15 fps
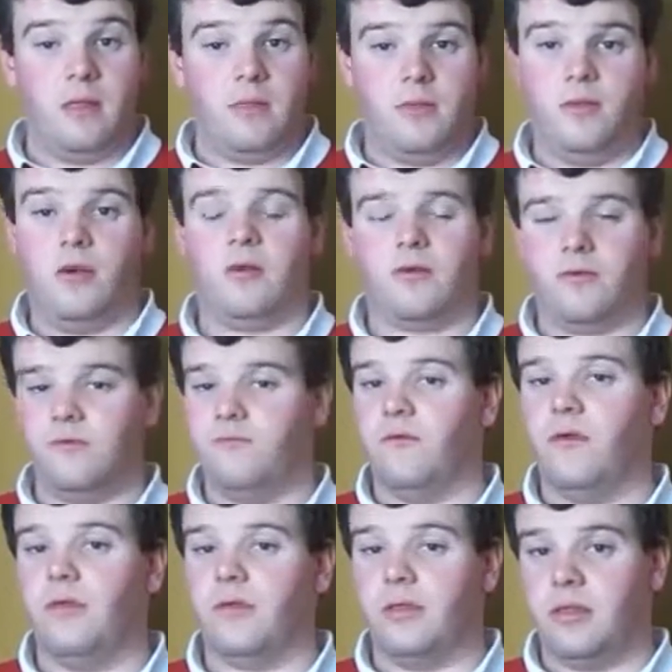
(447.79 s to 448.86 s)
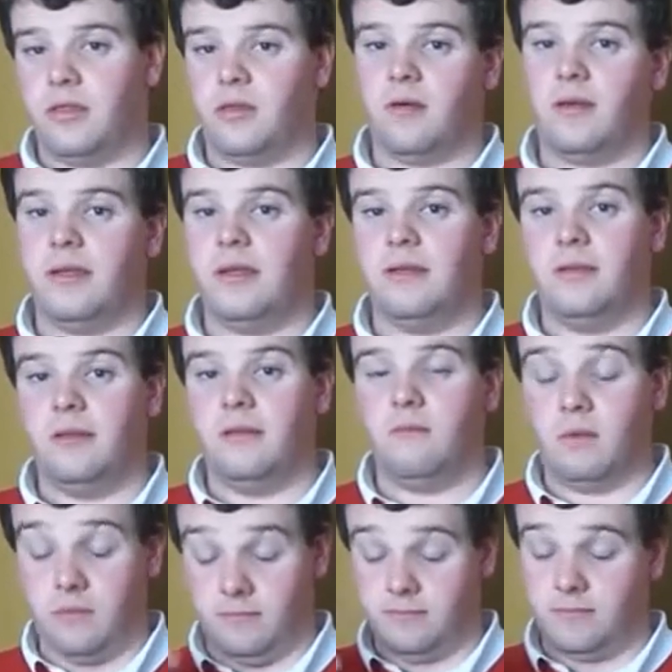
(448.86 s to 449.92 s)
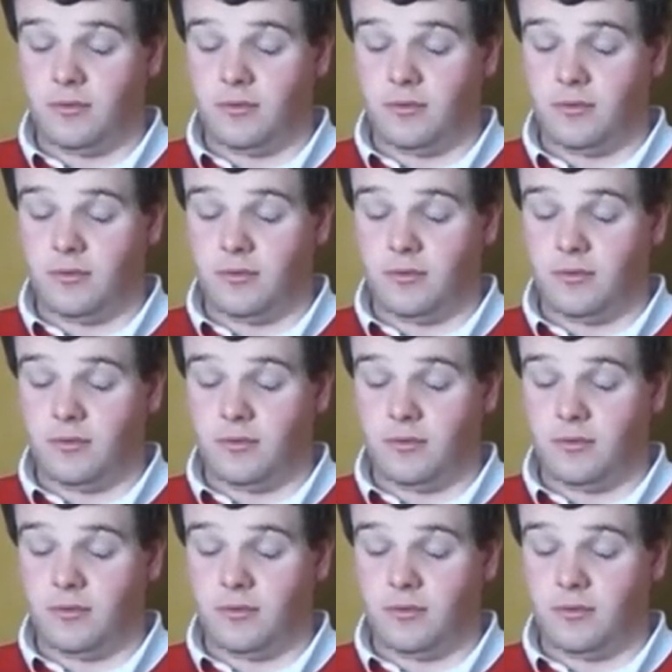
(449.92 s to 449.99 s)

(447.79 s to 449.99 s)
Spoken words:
the Doctor and Rose decide, well,